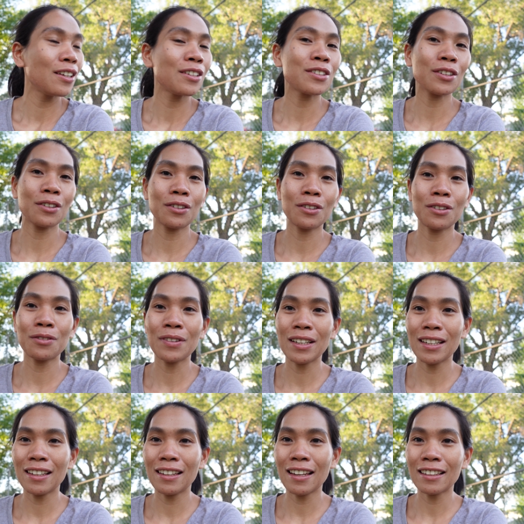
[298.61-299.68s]
So
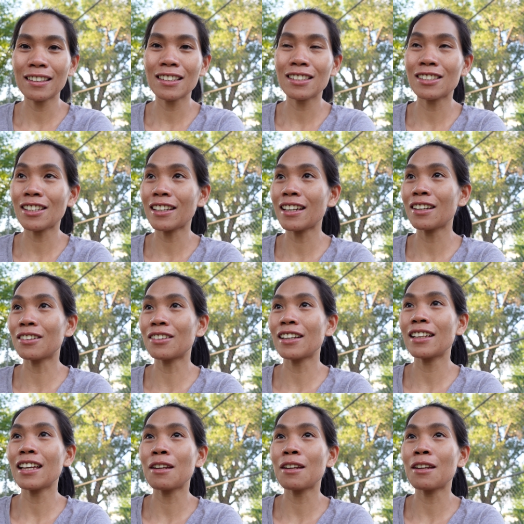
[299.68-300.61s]
my legs is shaking already,